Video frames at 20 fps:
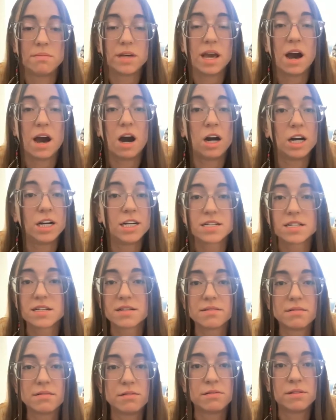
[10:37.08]
Yeah, art
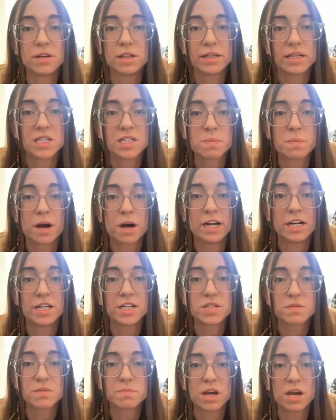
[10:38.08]
really
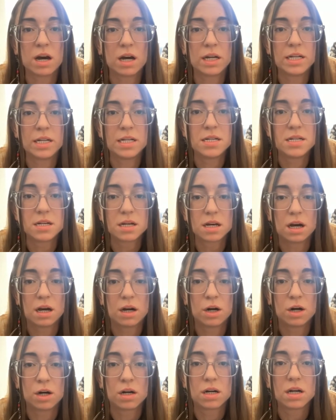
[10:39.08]
inspires behind
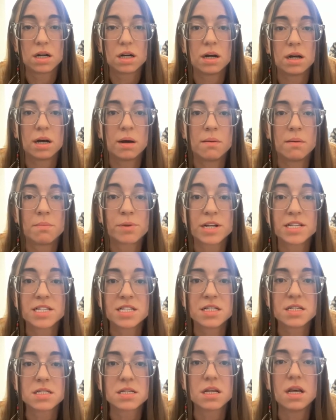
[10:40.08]
our
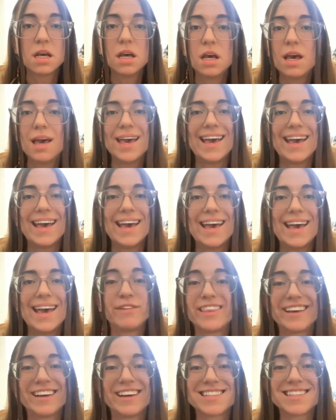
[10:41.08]
presence, and
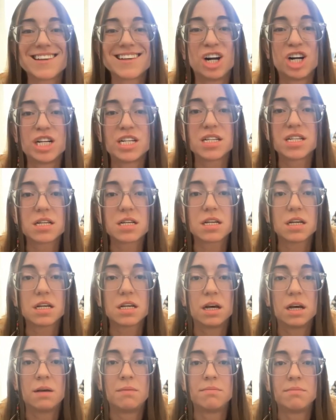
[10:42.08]
everything is art.
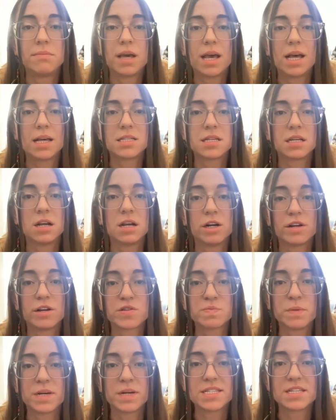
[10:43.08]
As an
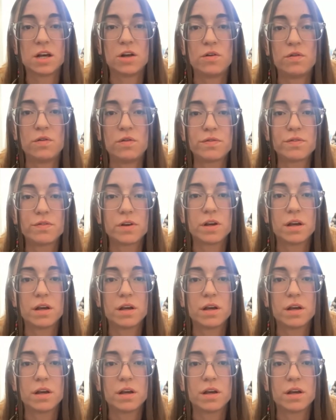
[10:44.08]
artist myself,